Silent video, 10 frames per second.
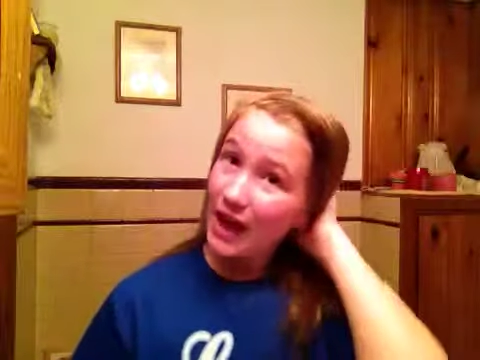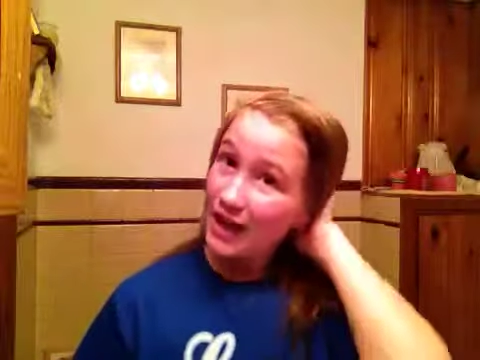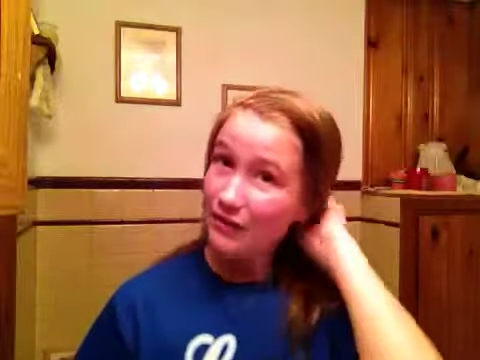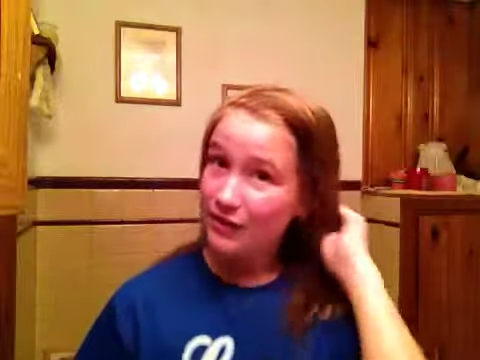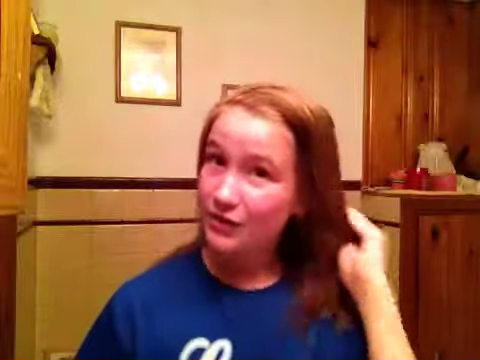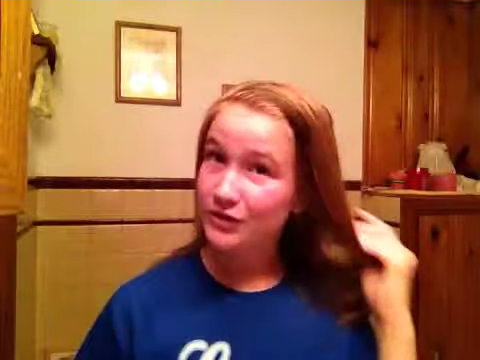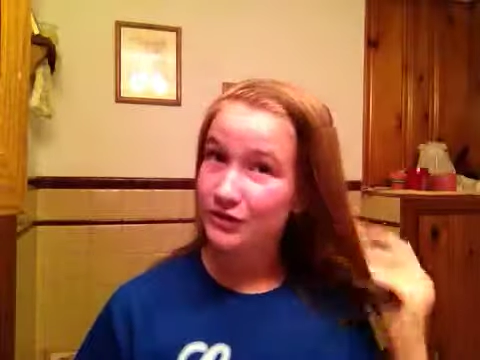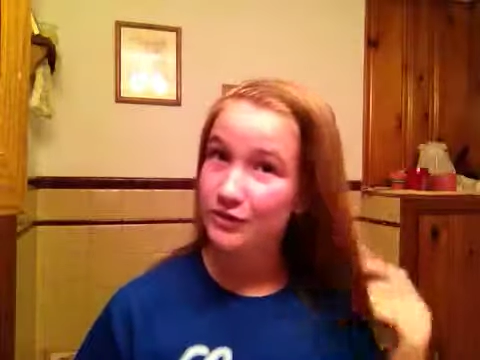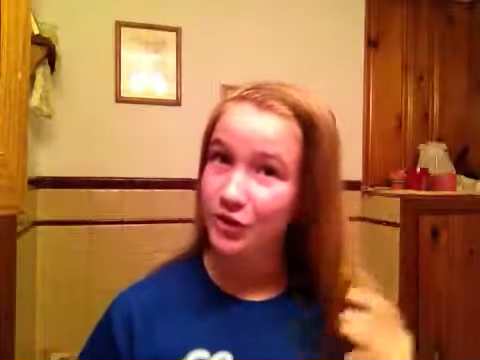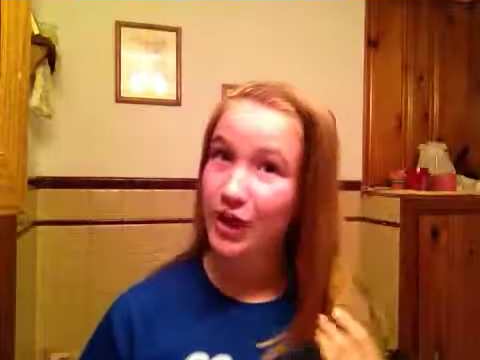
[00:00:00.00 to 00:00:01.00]
I
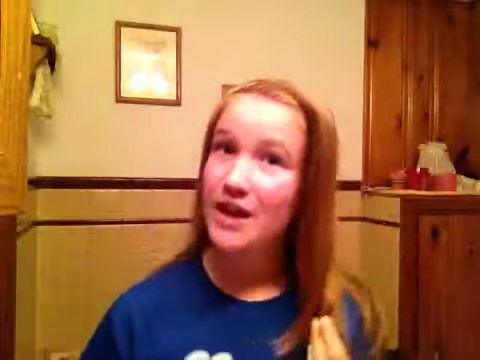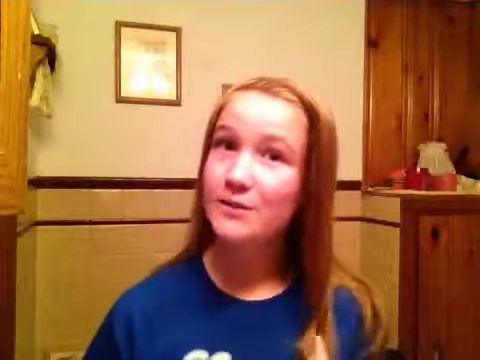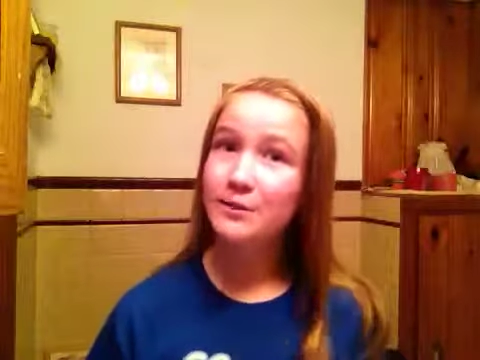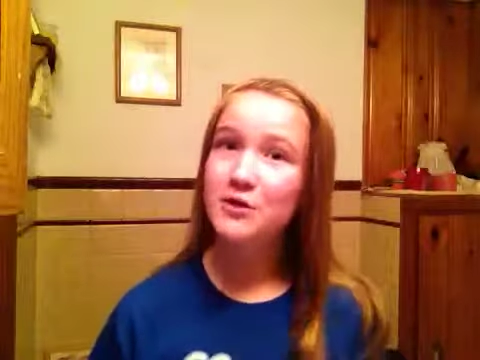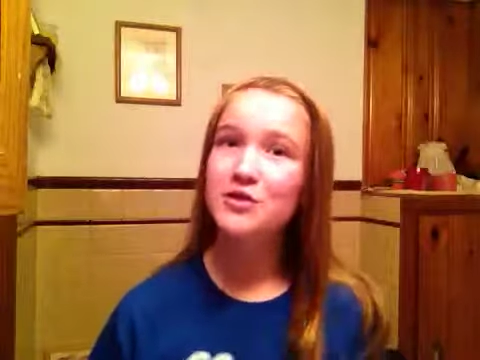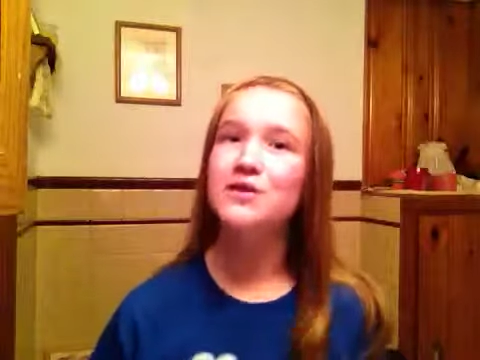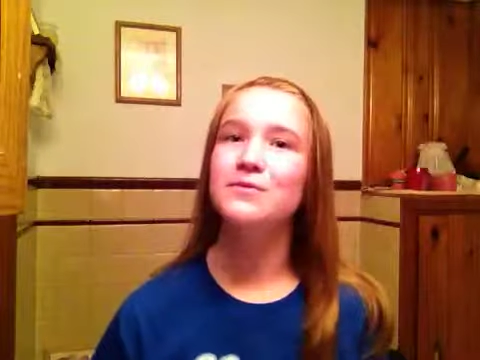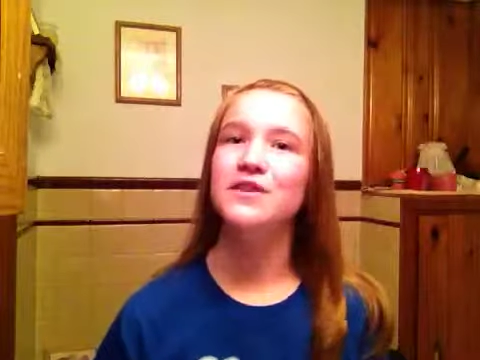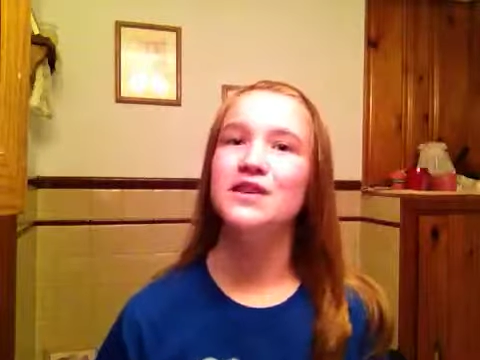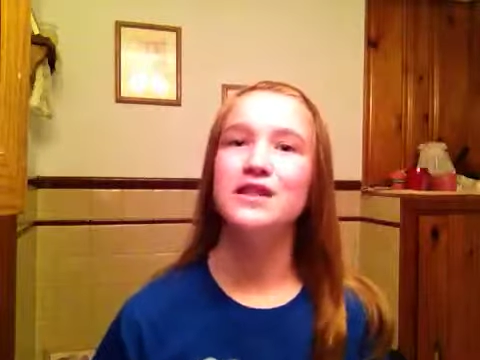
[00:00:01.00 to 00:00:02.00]
will try to post
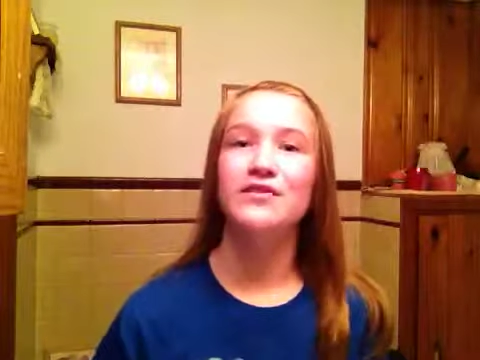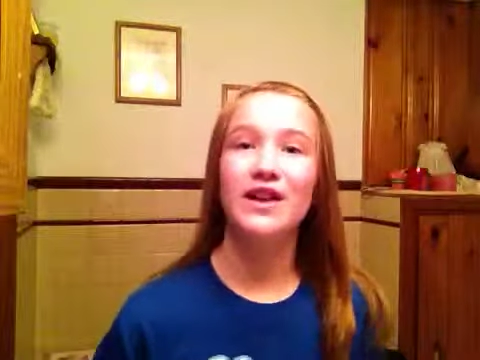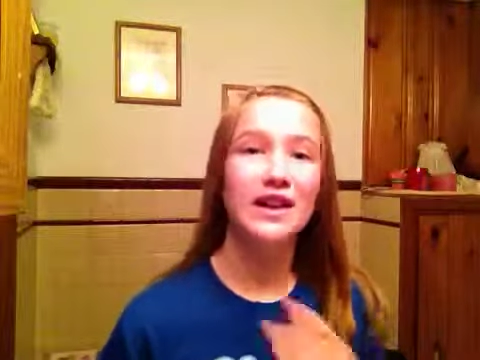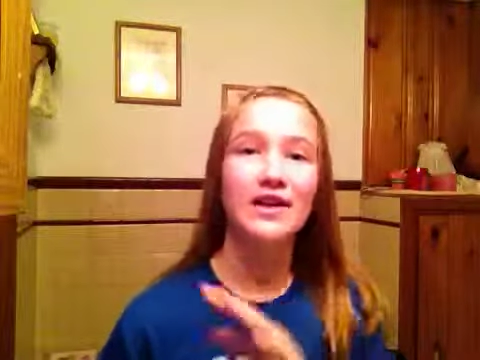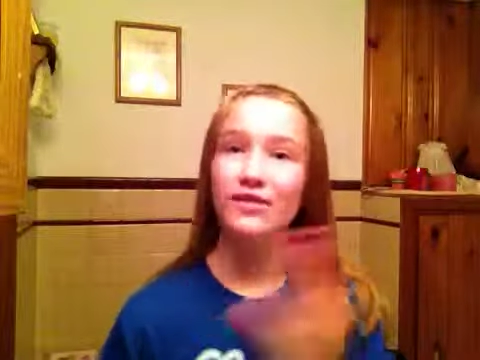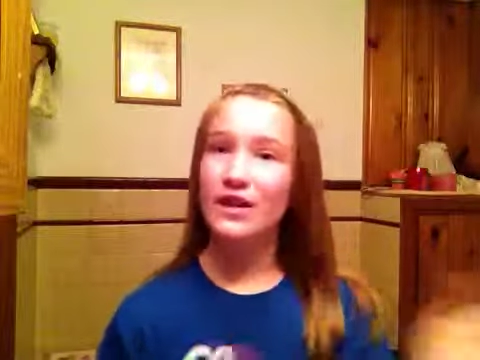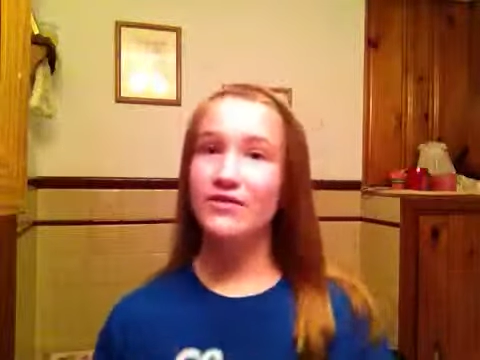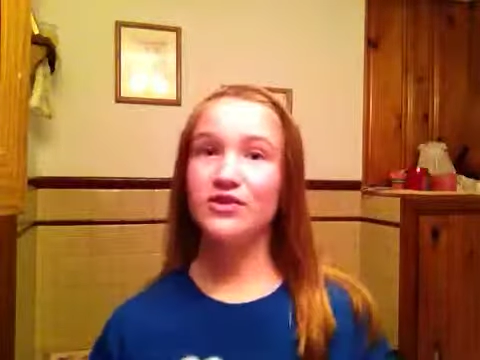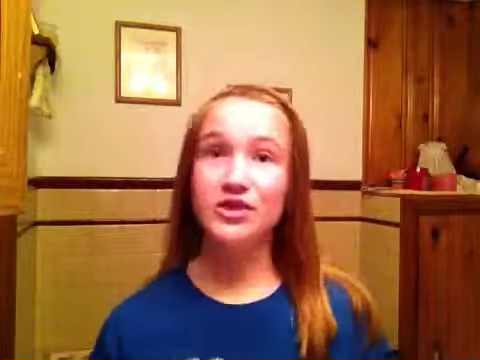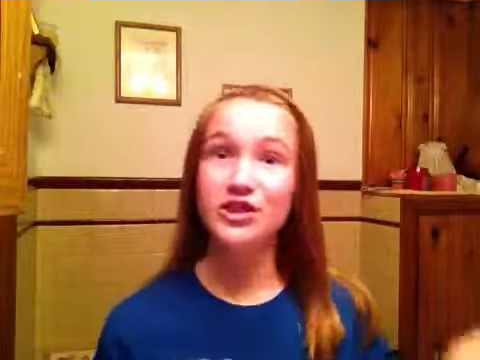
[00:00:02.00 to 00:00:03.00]
some things if I
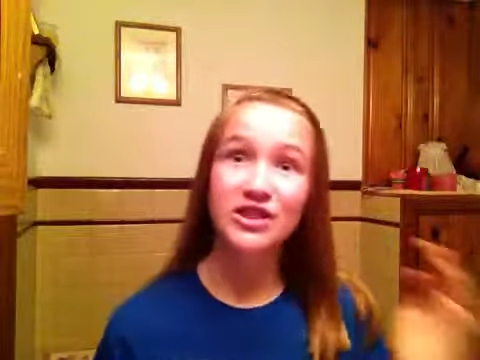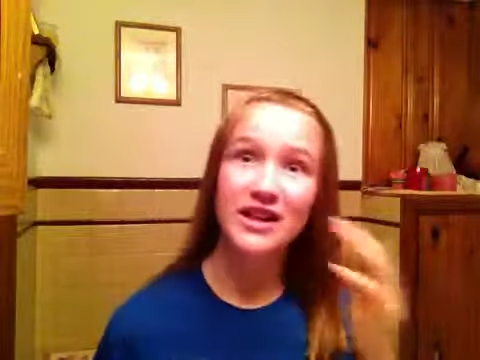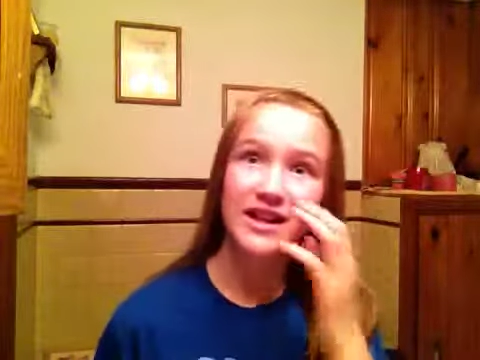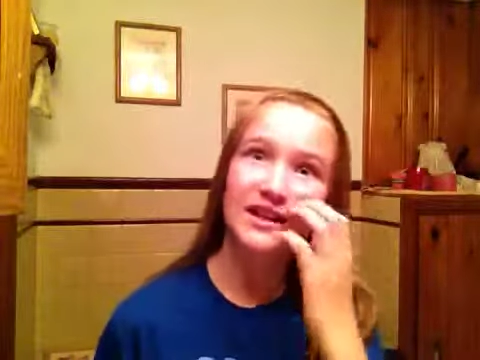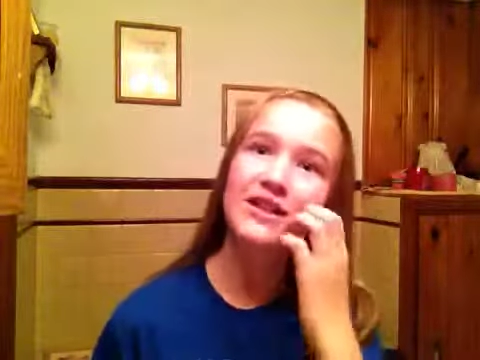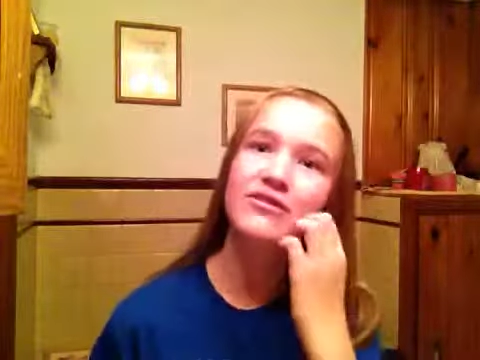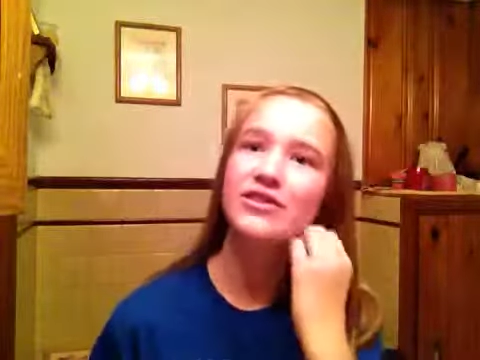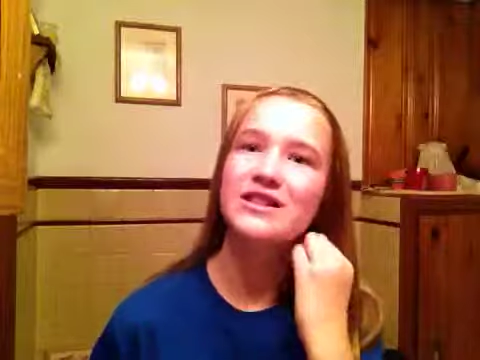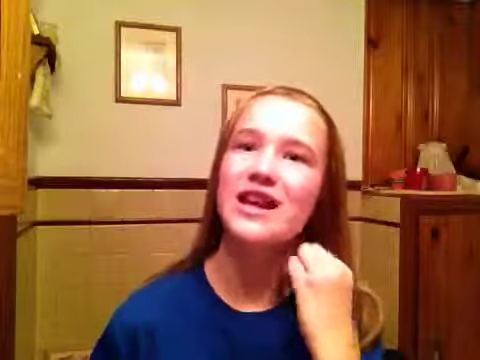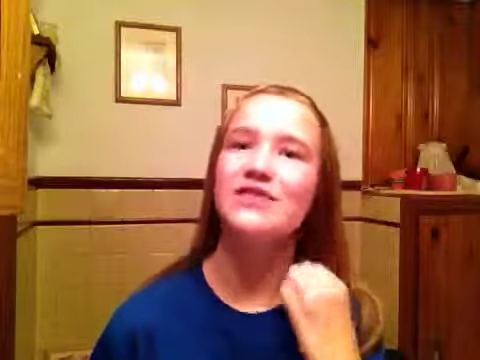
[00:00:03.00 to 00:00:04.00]
ever learn anything
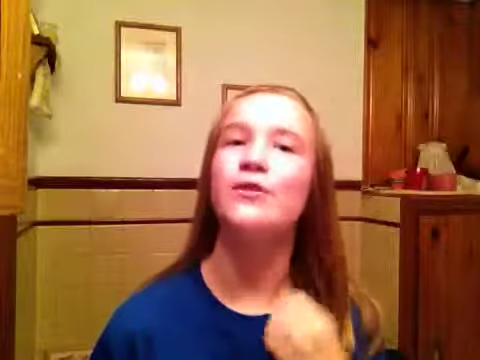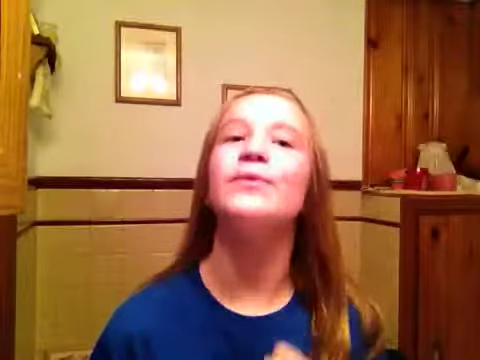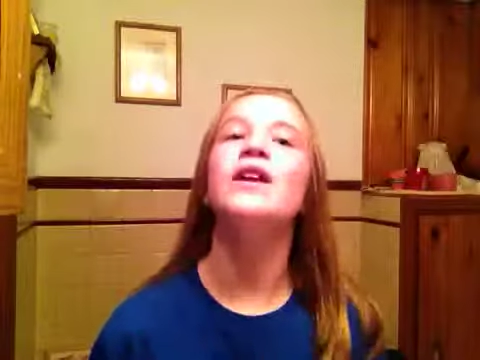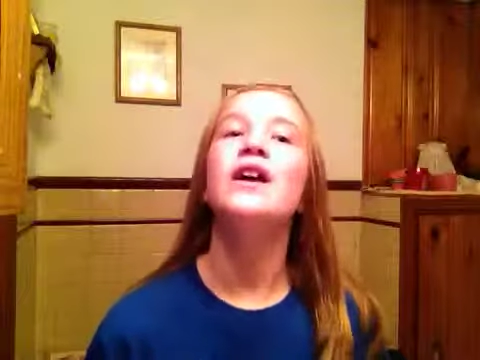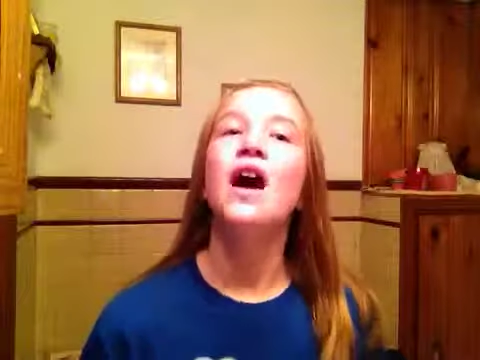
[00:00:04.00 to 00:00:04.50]
with the saxophone.